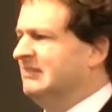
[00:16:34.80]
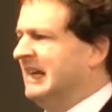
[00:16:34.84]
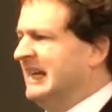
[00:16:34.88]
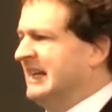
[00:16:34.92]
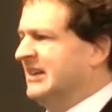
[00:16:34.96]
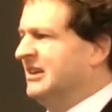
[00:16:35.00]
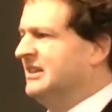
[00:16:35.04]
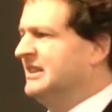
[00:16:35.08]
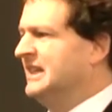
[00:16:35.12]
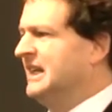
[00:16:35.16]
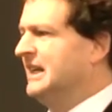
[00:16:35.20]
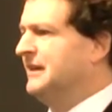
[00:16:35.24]

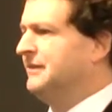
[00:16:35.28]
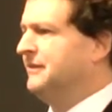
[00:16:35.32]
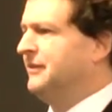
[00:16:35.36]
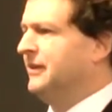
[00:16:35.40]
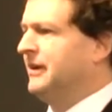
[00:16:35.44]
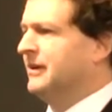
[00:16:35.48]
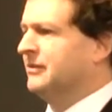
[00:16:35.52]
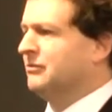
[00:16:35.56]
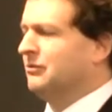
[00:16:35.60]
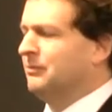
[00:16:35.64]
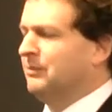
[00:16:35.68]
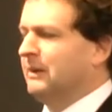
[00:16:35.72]

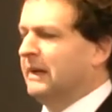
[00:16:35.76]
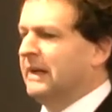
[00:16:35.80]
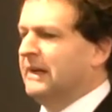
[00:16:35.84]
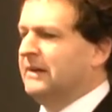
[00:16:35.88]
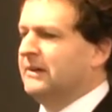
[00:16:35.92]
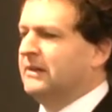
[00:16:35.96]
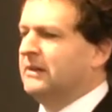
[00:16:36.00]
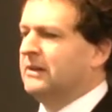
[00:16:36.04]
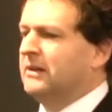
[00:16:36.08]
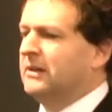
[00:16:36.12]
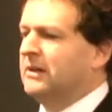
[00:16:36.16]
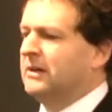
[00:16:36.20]
unidentified or
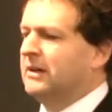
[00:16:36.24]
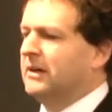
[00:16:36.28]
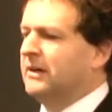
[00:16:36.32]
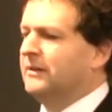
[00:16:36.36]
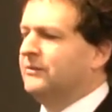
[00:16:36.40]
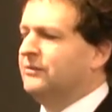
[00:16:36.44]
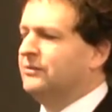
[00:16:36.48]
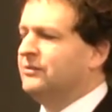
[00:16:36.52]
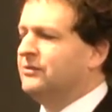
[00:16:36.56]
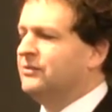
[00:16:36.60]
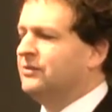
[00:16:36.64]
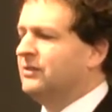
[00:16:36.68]
abandoned
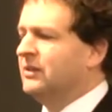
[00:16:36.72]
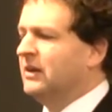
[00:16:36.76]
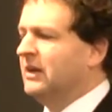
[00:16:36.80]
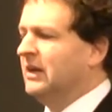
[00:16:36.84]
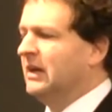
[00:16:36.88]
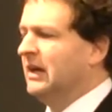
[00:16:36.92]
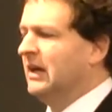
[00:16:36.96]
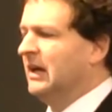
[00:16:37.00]
hives,